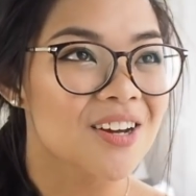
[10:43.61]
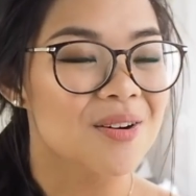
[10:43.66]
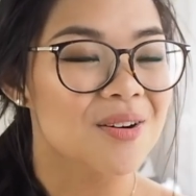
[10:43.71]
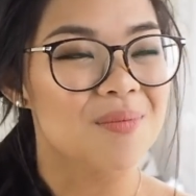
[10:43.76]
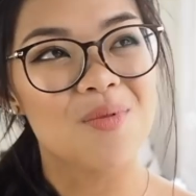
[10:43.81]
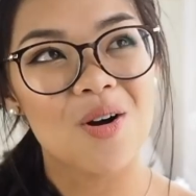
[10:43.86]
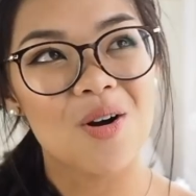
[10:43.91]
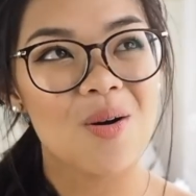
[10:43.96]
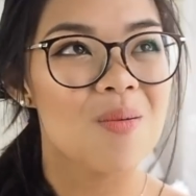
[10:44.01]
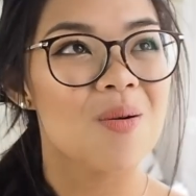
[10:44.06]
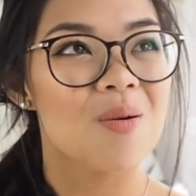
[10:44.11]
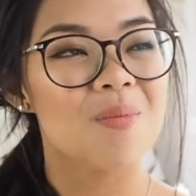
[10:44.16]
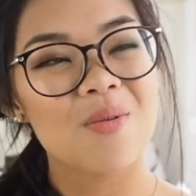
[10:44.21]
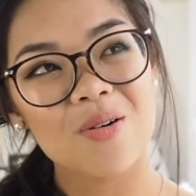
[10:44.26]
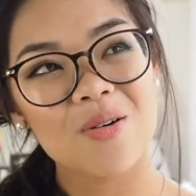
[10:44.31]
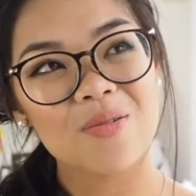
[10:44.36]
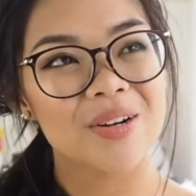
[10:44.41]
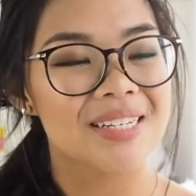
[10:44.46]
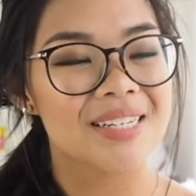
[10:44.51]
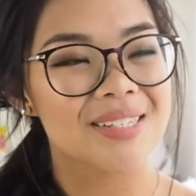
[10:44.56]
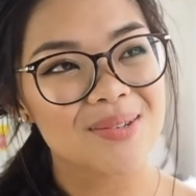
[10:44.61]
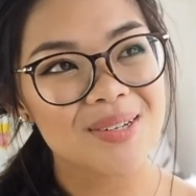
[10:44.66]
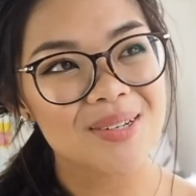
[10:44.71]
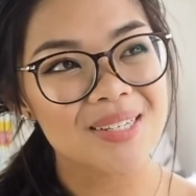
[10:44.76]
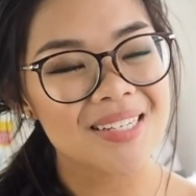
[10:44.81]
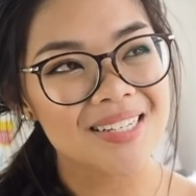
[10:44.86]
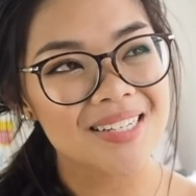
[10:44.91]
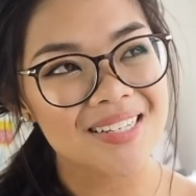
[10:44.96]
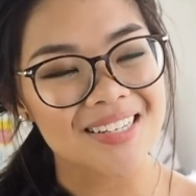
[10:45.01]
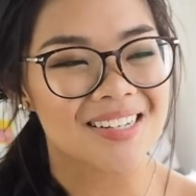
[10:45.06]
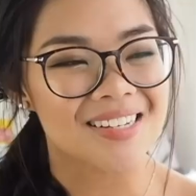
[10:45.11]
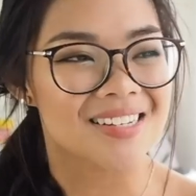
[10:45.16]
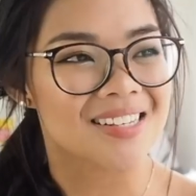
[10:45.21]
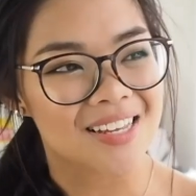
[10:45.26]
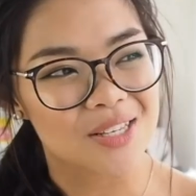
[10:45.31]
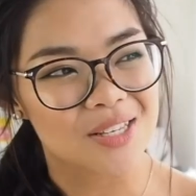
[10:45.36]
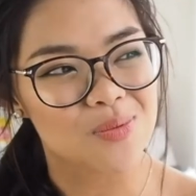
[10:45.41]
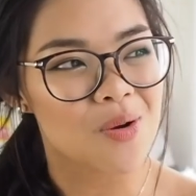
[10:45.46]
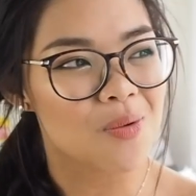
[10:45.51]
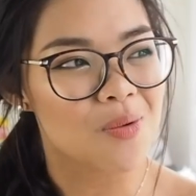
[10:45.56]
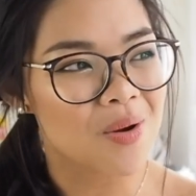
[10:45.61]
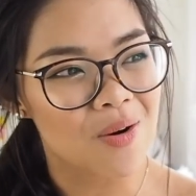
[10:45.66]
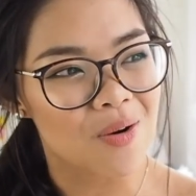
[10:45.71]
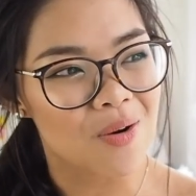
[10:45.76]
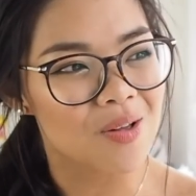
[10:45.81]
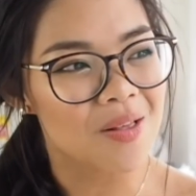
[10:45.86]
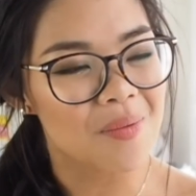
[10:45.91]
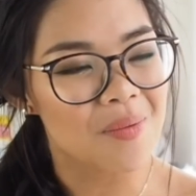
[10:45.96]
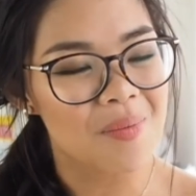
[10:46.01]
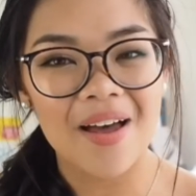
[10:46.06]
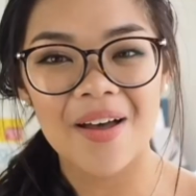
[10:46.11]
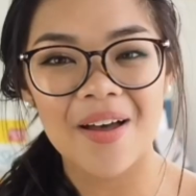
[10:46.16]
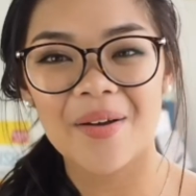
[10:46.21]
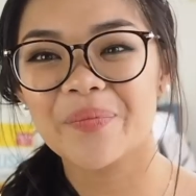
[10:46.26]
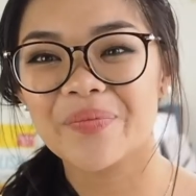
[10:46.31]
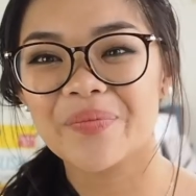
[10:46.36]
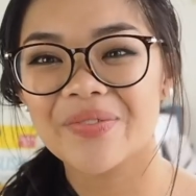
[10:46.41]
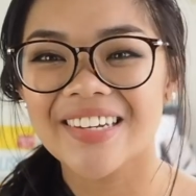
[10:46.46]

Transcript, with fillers: more, and more, more resources because that's what we're all about.